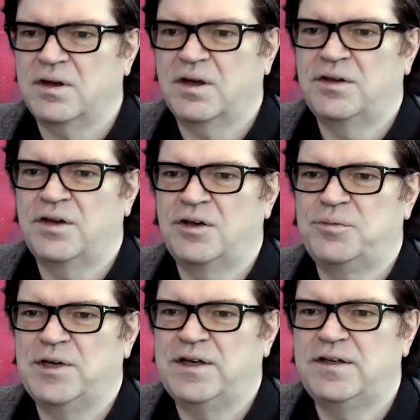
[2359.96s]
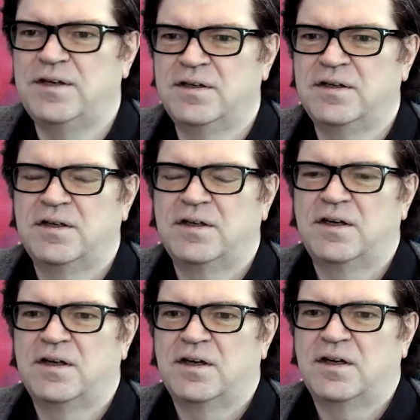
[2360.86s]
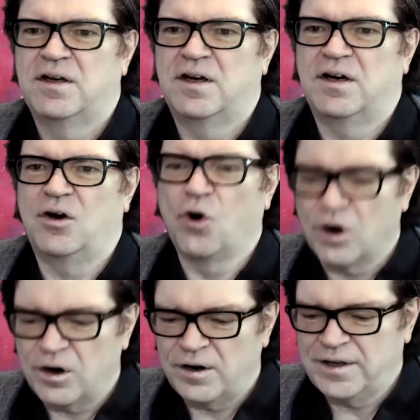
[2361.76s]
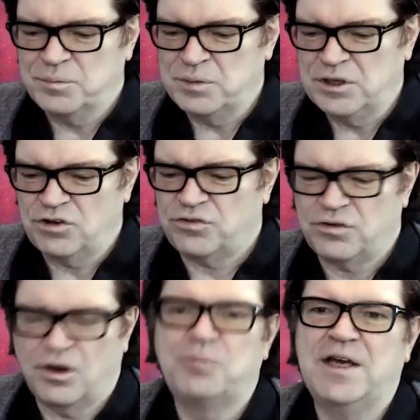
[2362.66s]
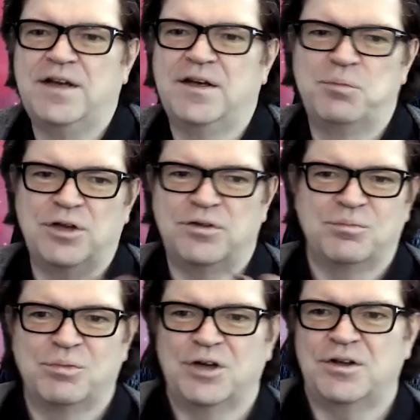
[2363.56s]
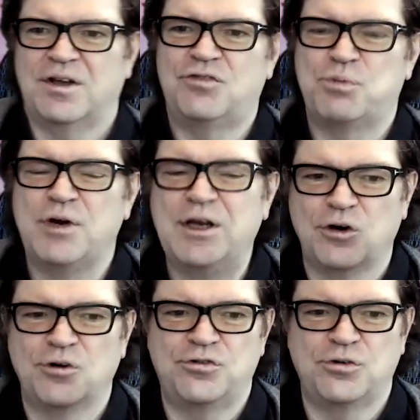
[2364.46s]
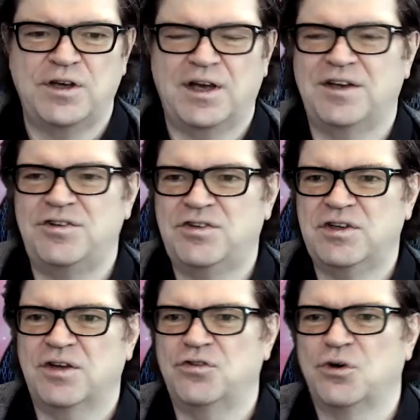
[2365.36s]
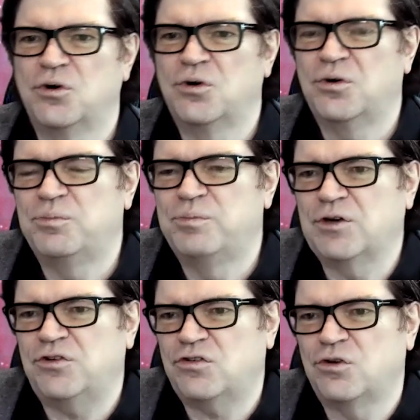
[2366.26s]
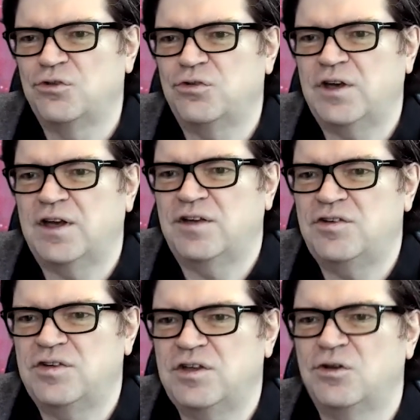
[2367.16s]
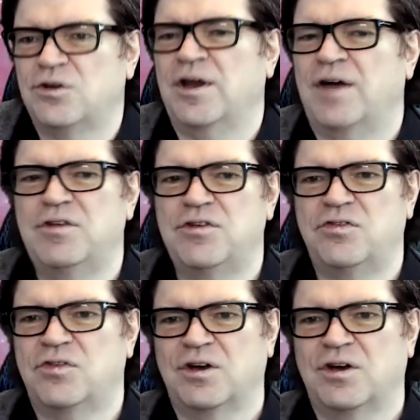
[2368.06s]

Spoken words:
updated. Or it can be just updated, but it's pretty close to the identity. And so because it's close to the identity, you don't have this